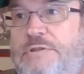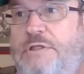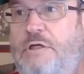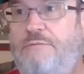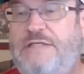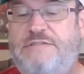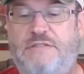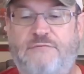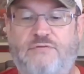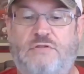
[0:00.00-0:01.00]
you know, that's
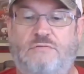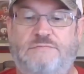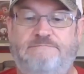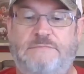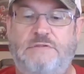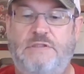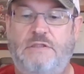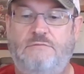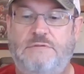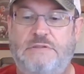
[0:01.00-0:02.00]
difficult, you
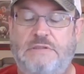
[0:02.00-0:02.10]
know.